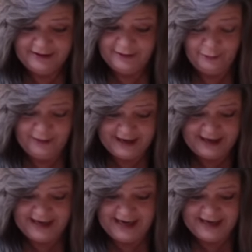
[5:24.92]
What
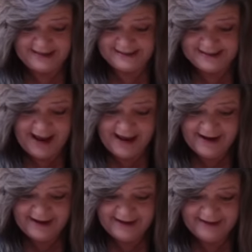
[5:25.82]
can I
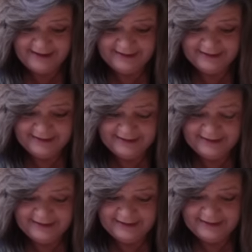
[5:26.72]
say?
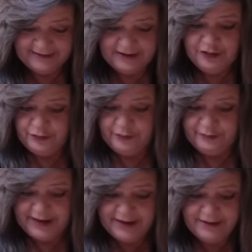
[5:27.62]
New
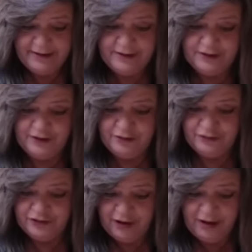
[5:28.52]
career, new
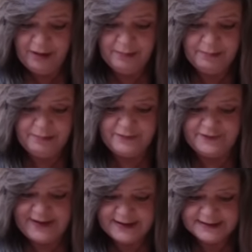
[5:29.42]
job,
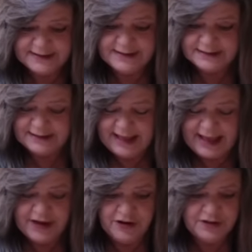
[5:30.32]
Texas
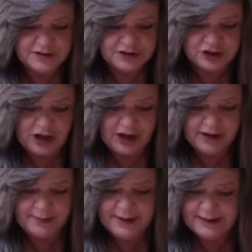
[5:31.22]
letters,
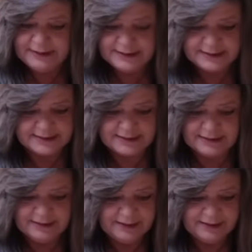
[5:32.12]
documents
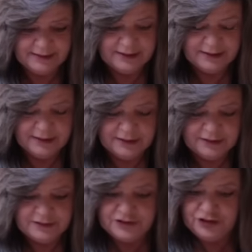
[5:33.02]

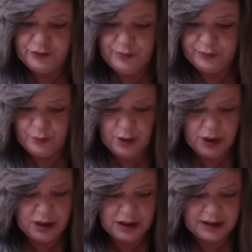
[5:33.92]
to do with
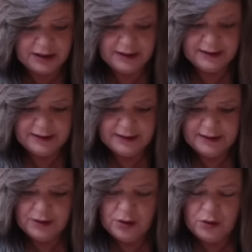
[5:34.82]
work,
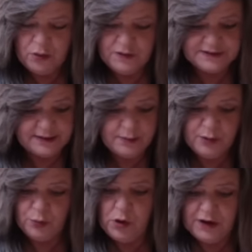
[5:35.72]
or
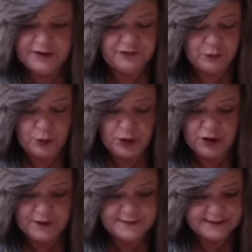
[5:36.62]
someone wanting to work
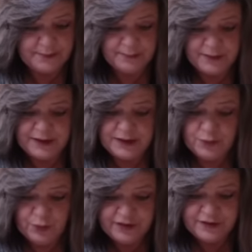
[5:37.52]
on something
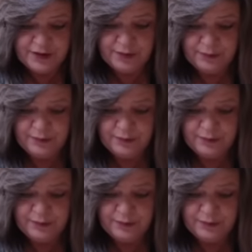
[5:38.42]
with you.